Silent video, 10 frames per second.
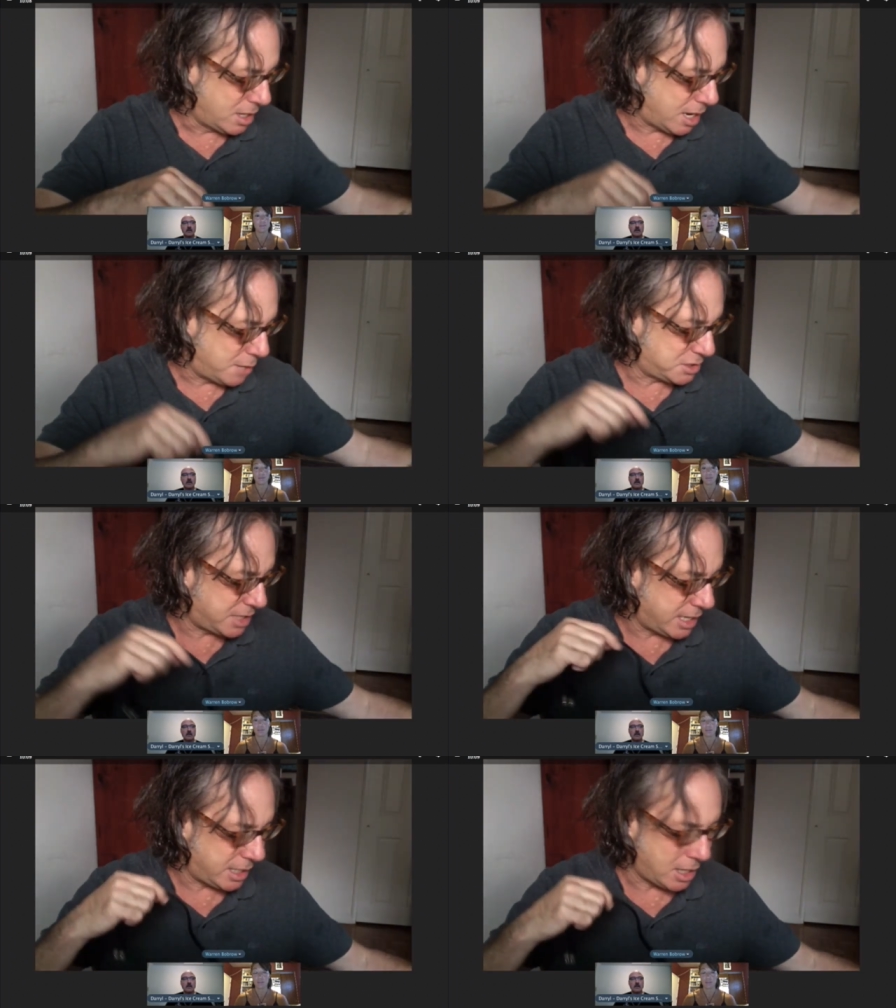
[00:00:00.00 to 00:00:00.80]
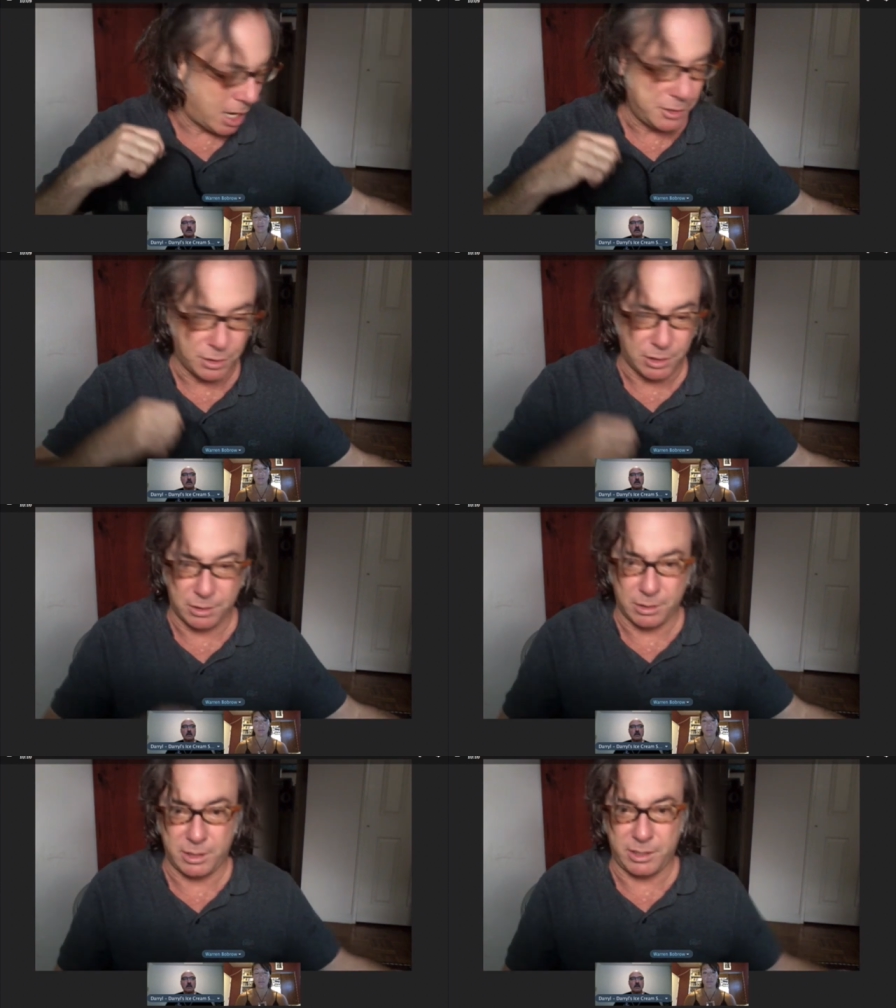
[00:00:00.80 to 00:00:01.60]
I was getting
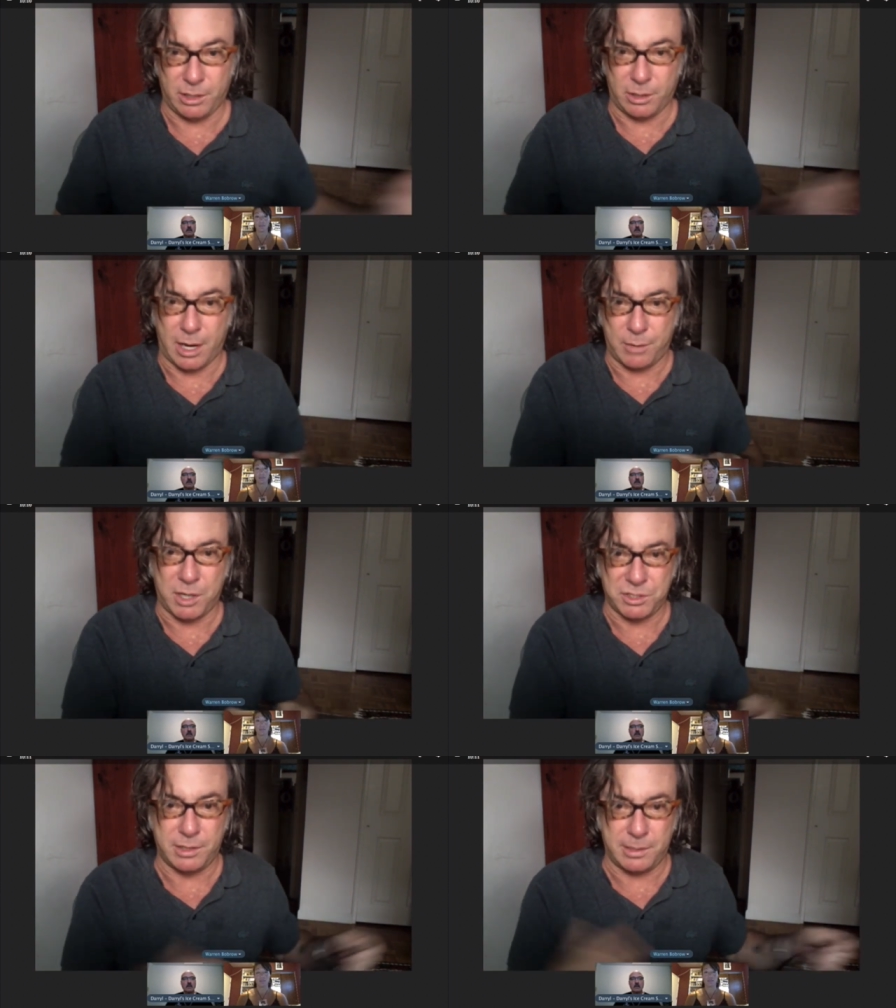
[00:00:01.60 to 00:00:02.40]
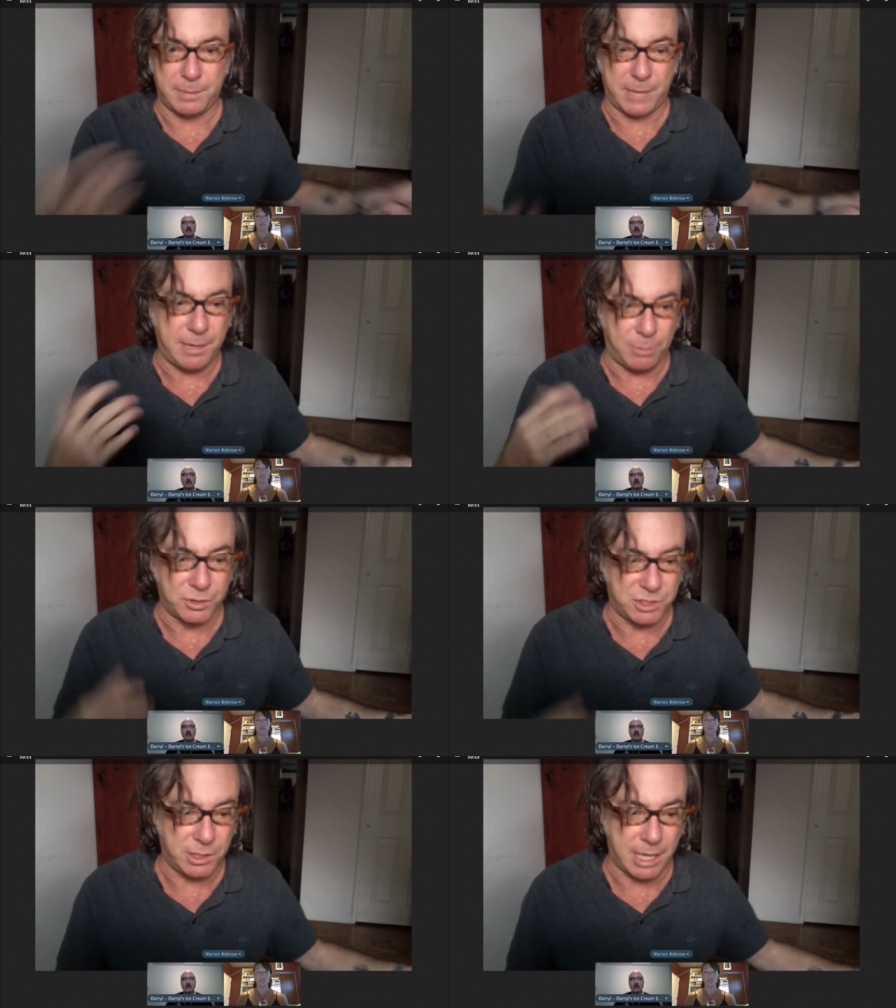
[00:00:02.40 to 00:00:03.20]
I wasn't
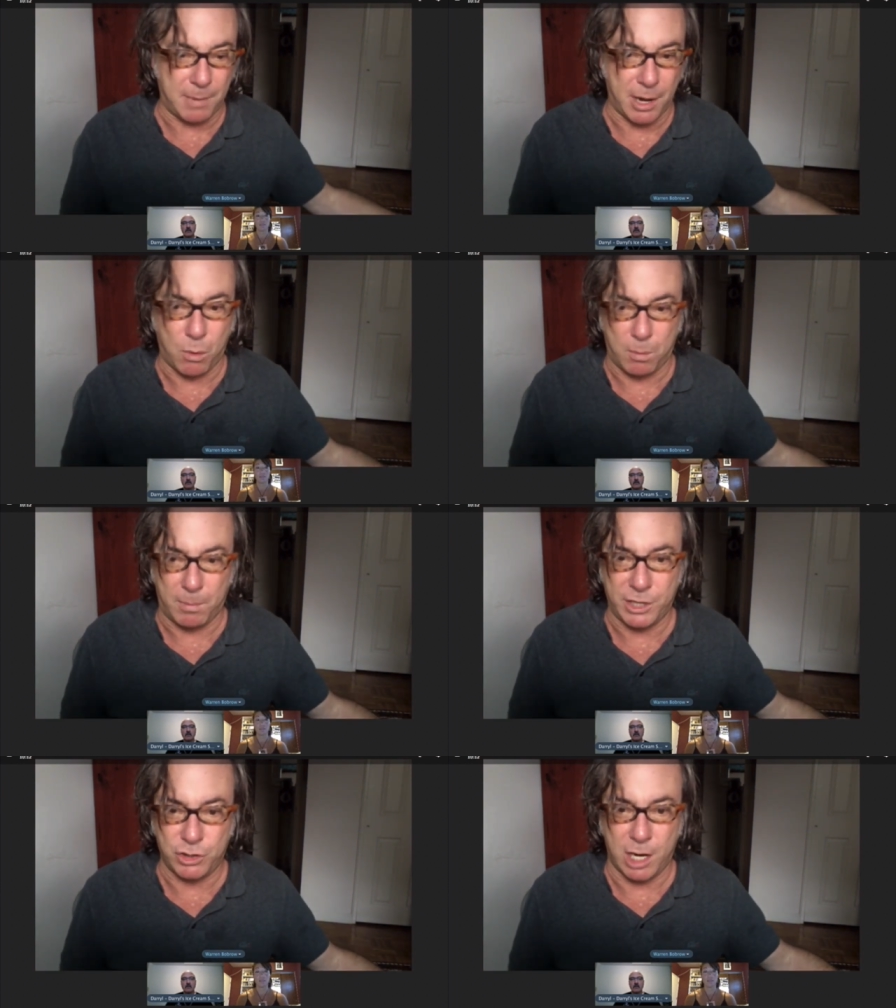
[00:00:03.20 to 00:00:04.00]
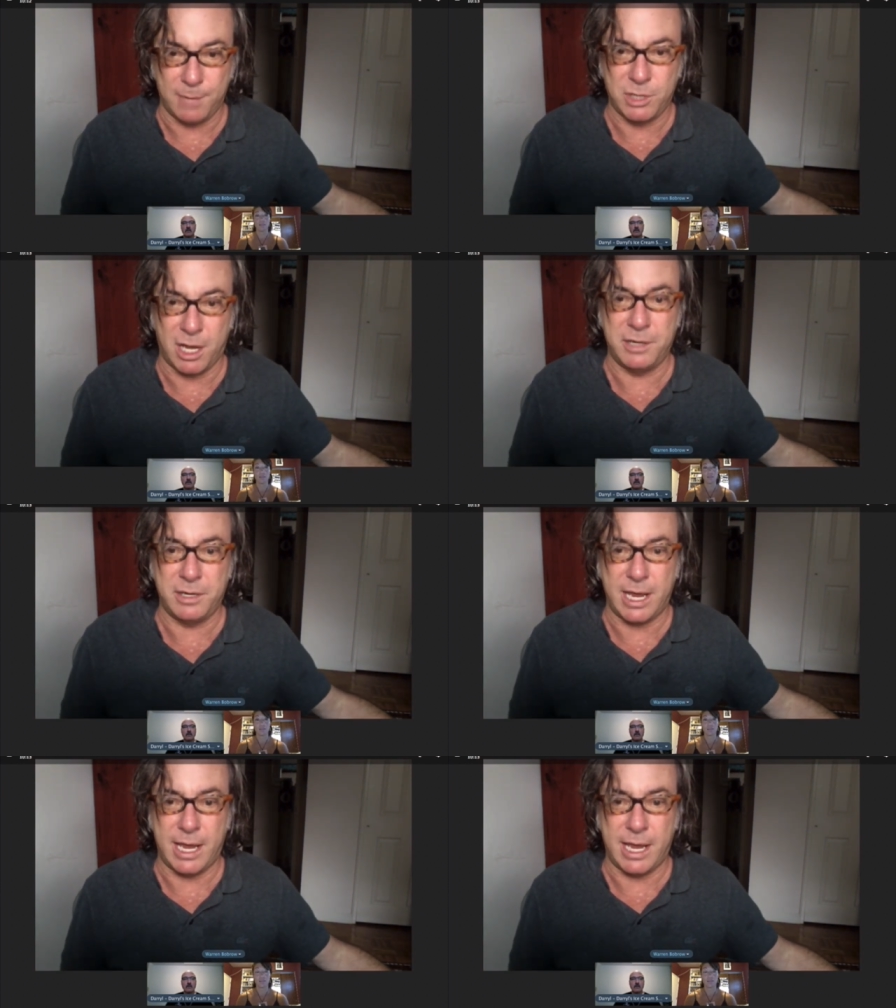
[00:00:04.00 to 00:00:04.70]
able to get my job done,